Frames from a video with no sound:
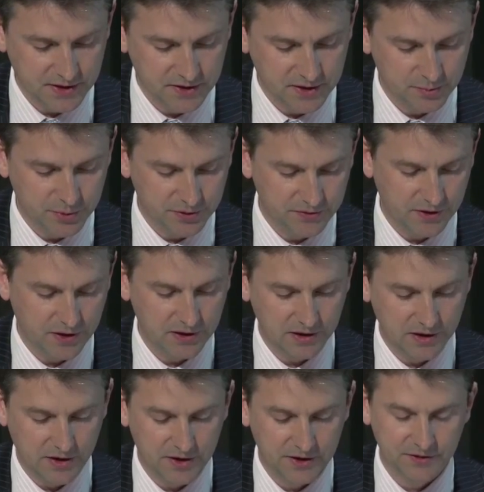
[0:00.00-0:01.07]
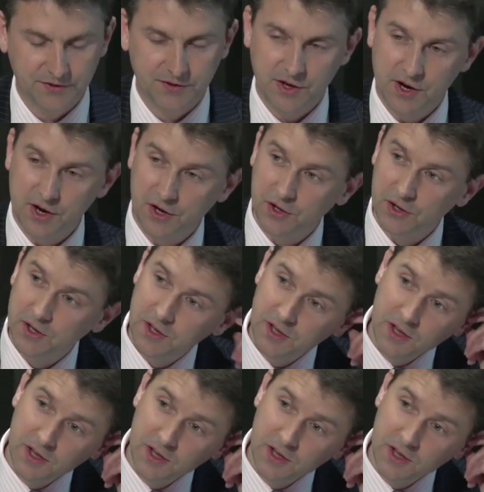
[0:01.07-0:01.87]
in their preferred learning style.